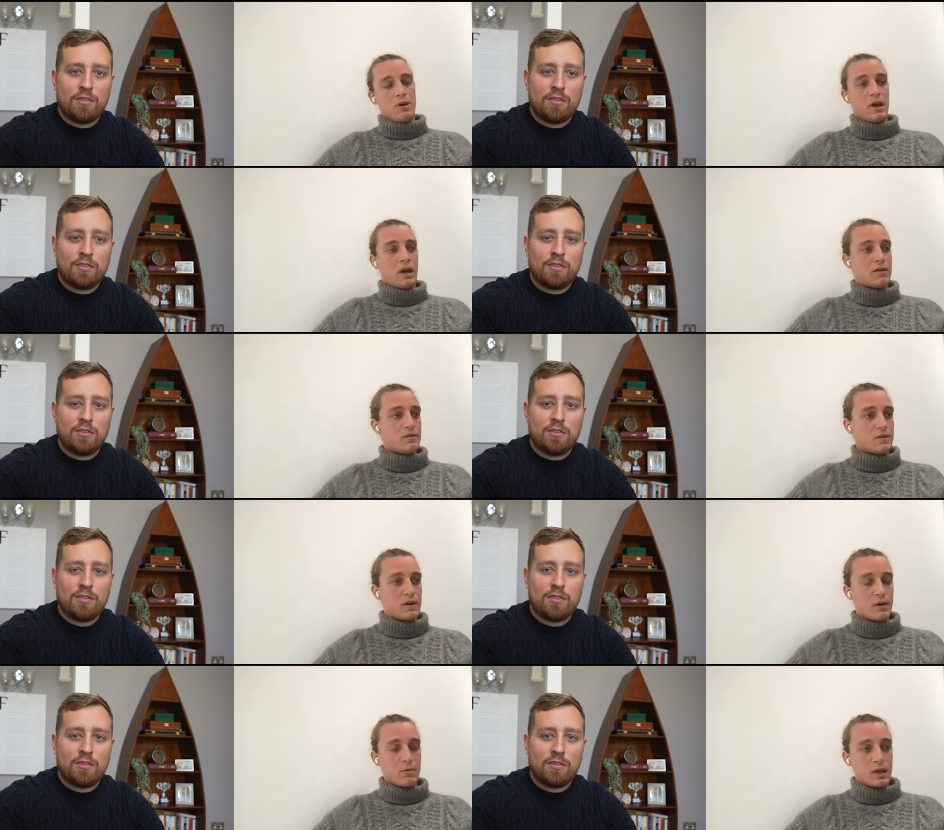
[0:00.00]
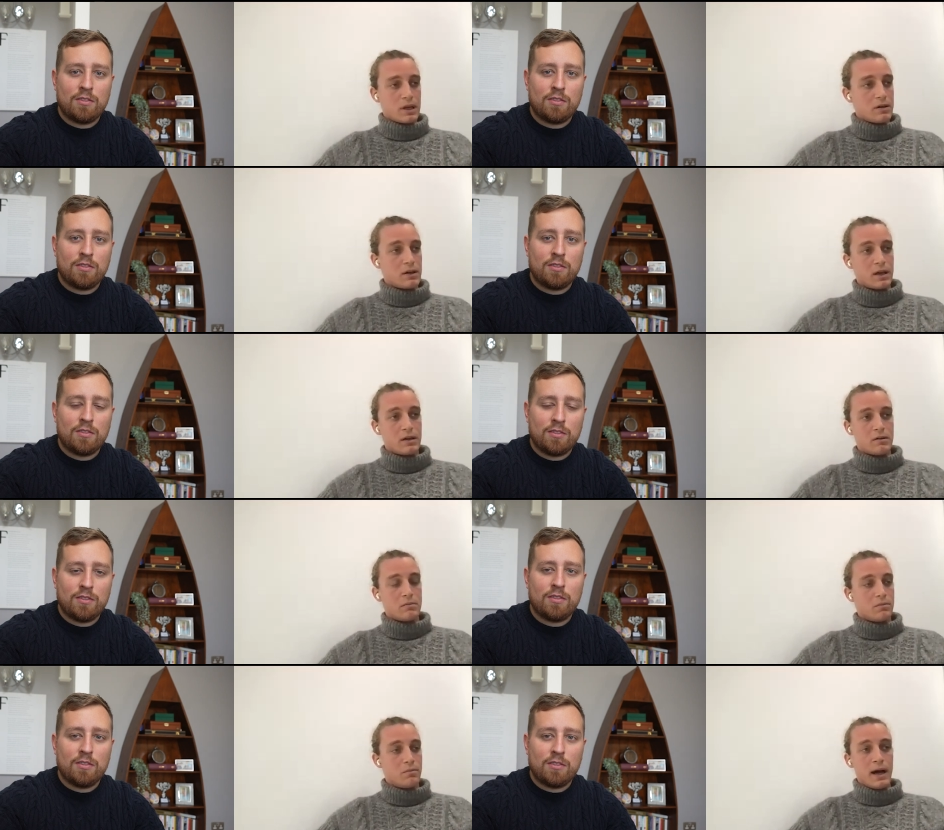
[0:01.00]
Speaker 1: We have uh, we can,
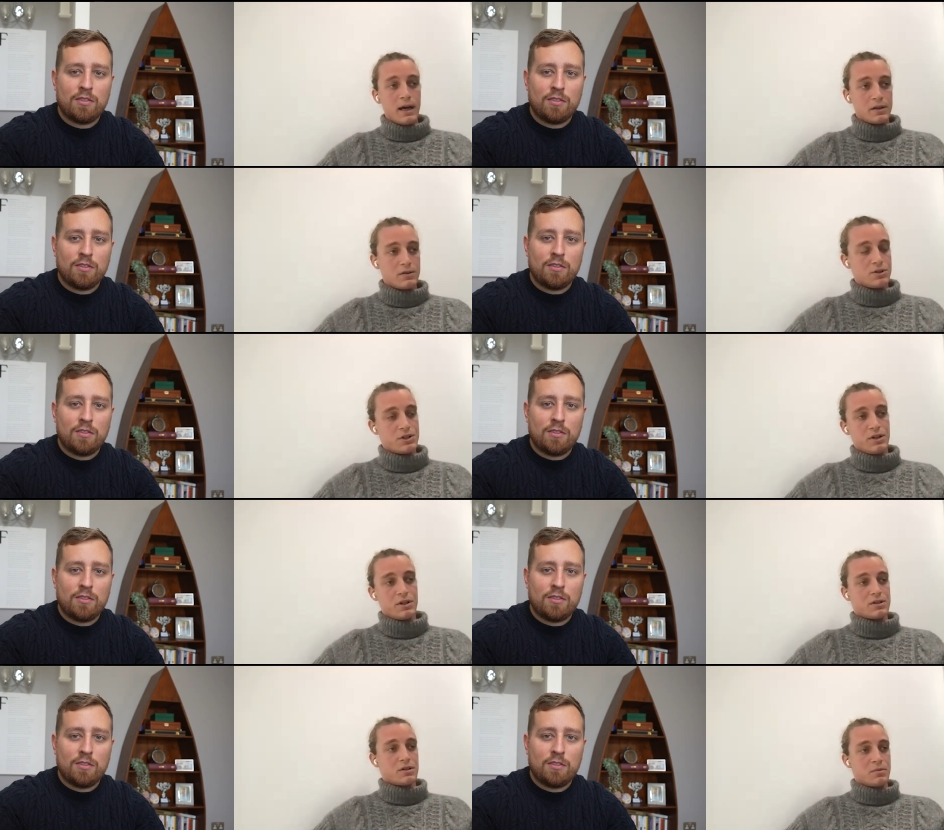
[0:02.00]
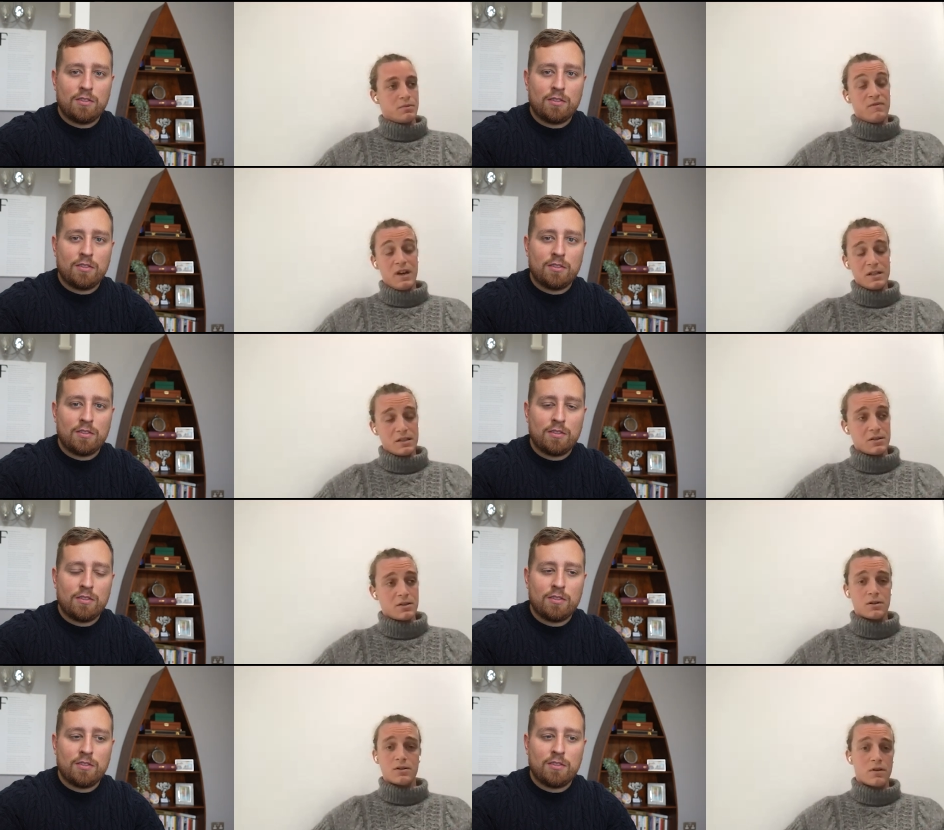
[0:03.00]
can buy into shares, invest in
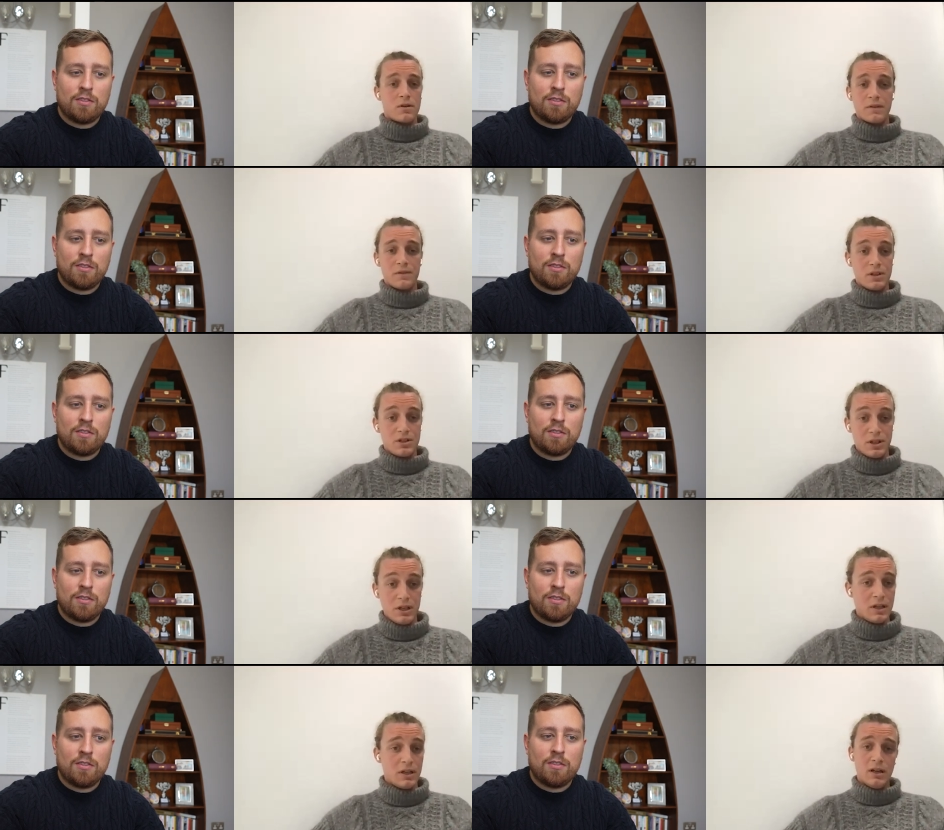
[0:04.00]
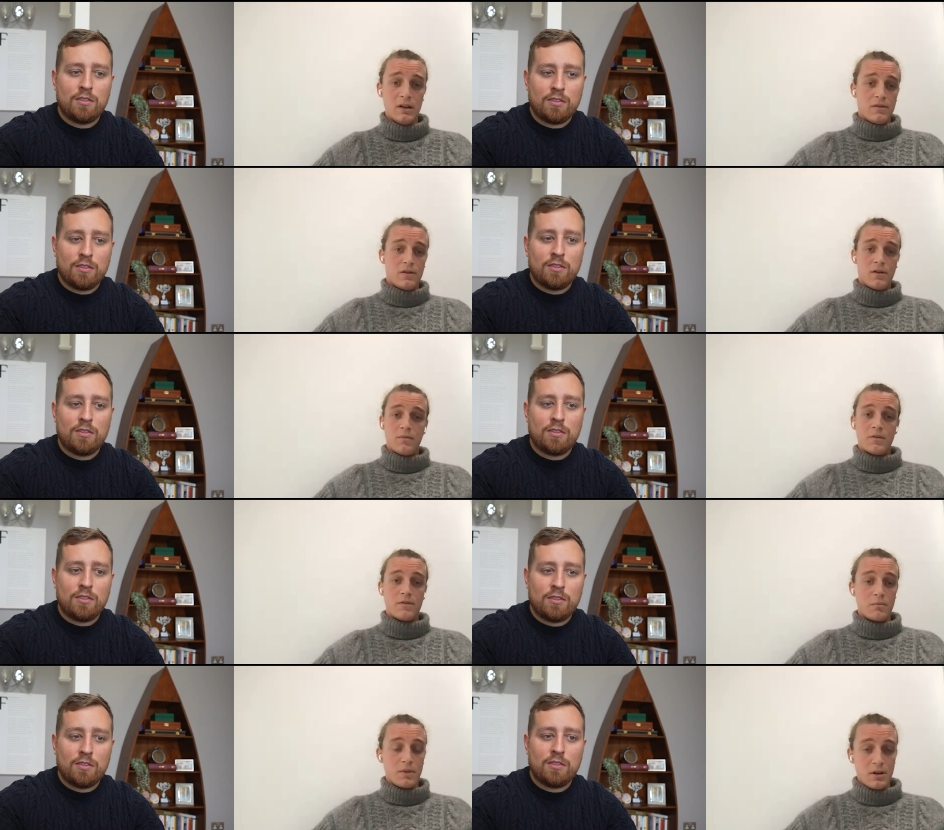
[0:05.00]
songs from Avicii, from
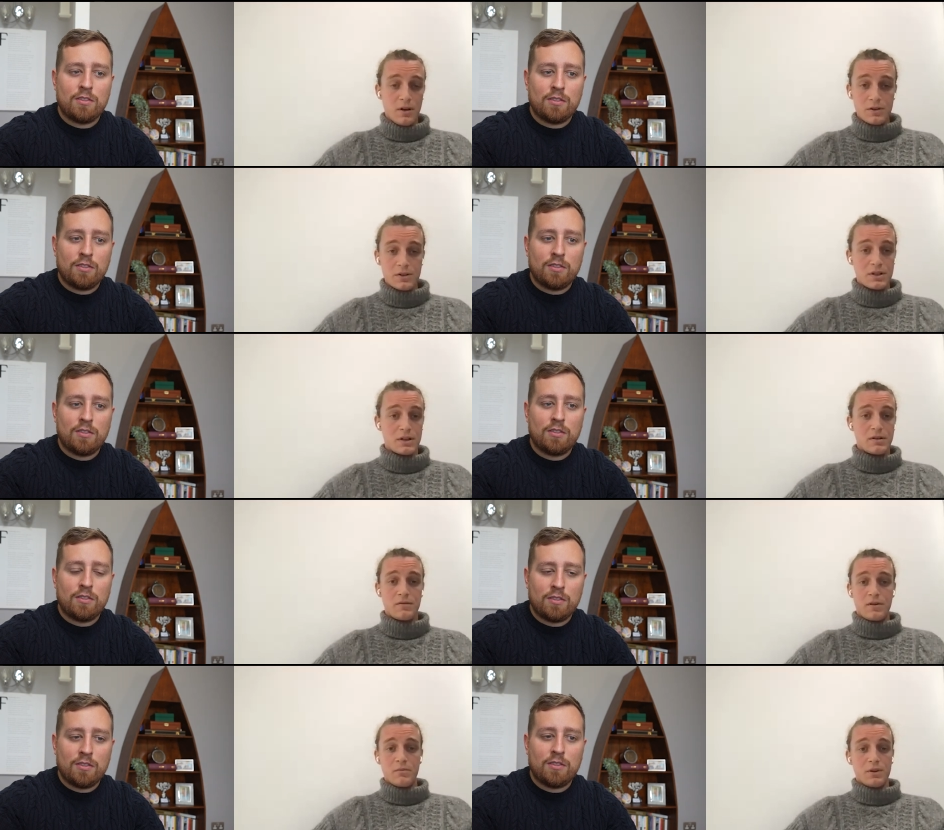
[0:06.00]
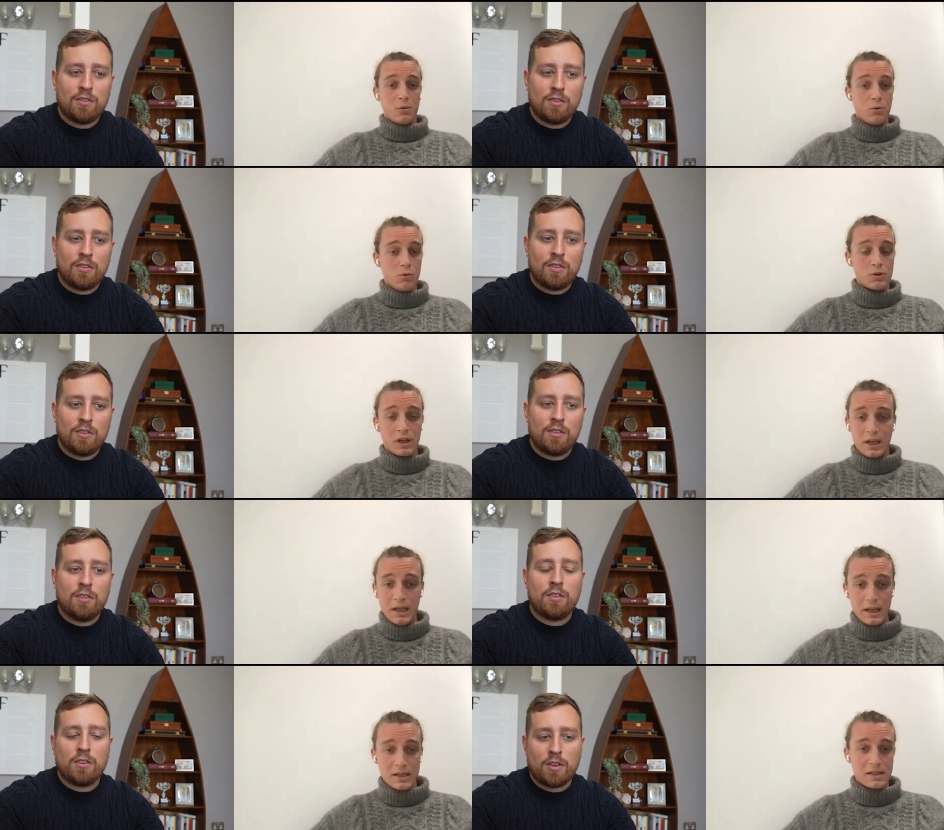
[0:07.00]
from Beyonce, from the Who, the
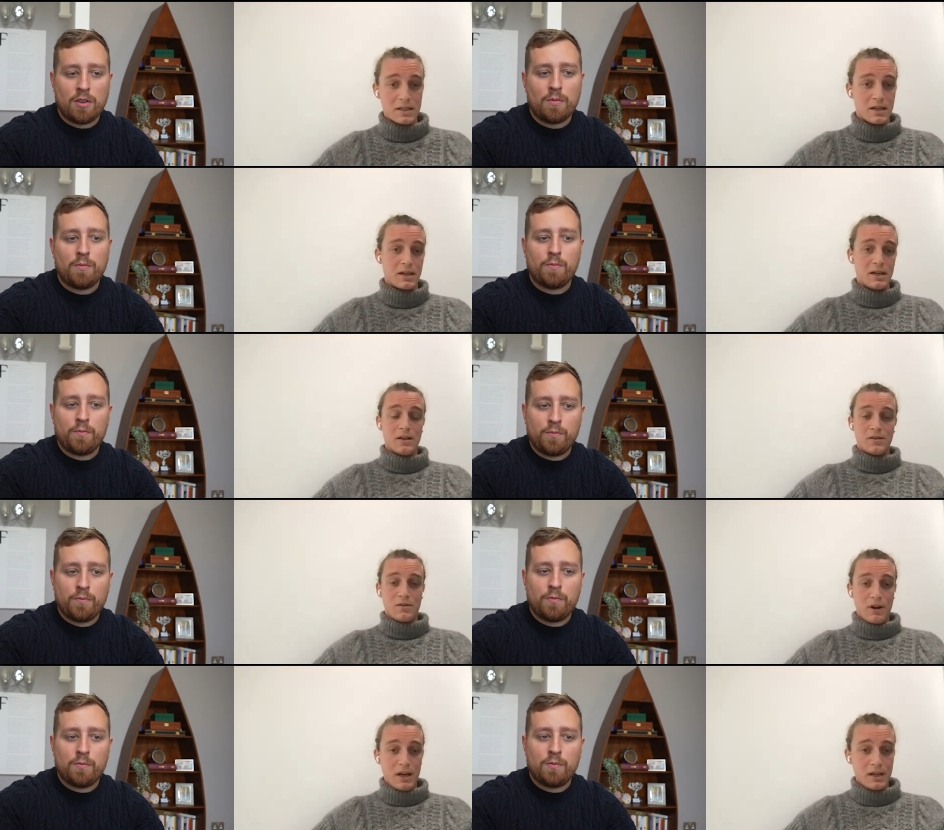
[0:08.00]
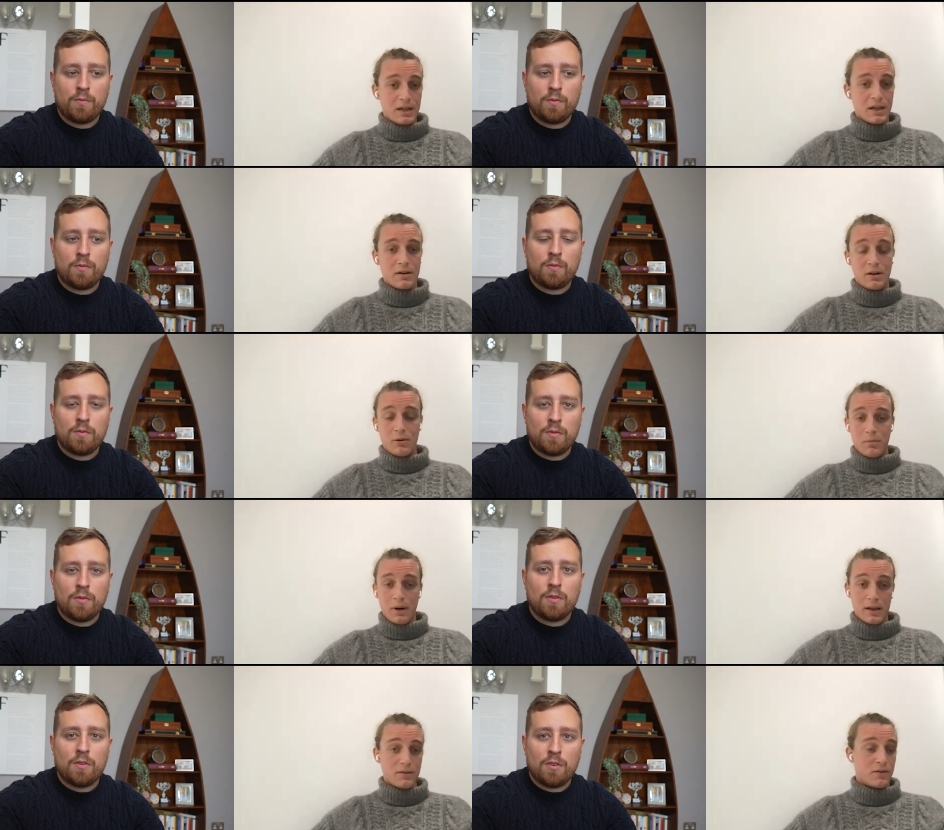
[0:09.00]
Kinks, uh, Drake on our
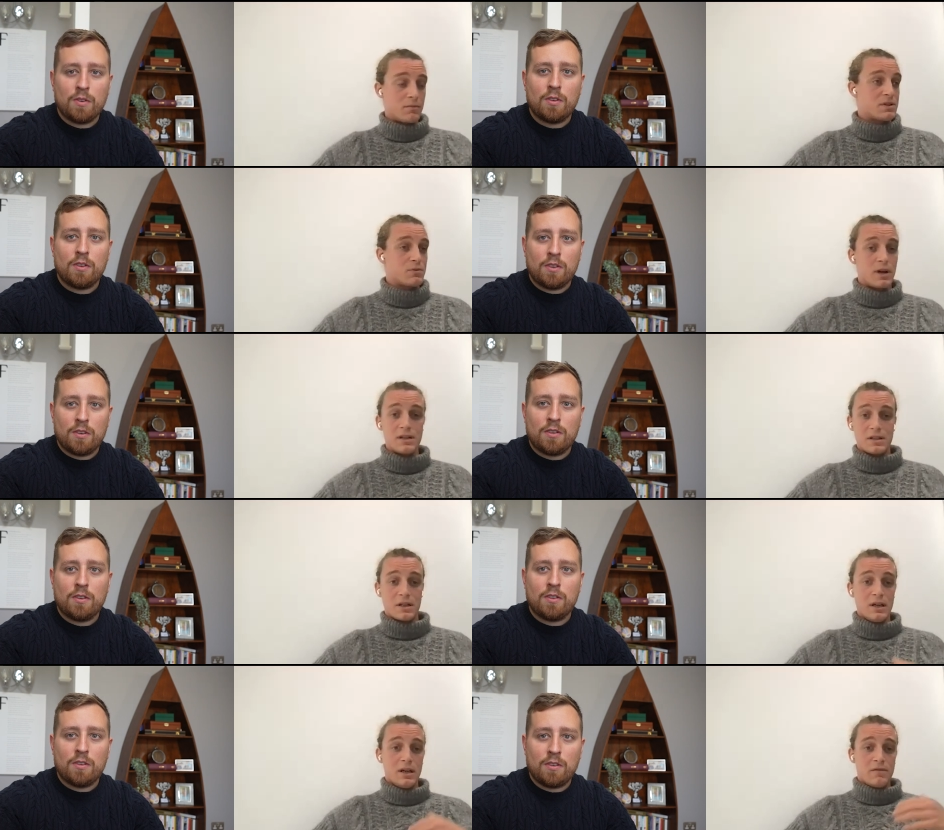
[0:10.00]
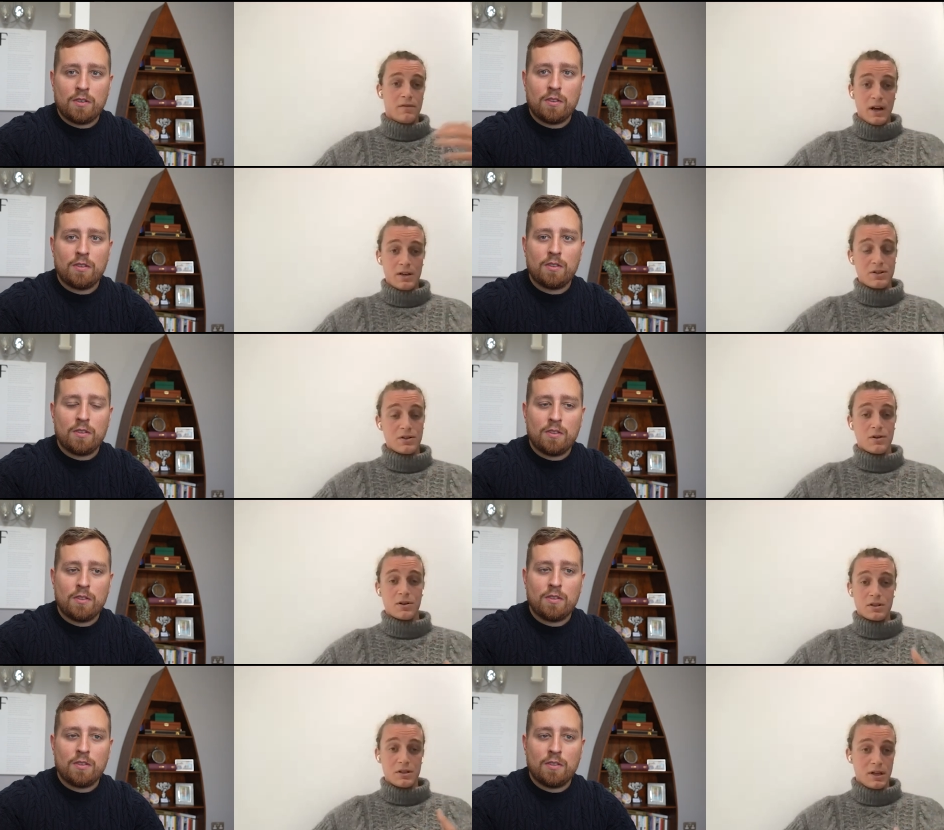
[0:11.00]
platform, as well as uh, French songs,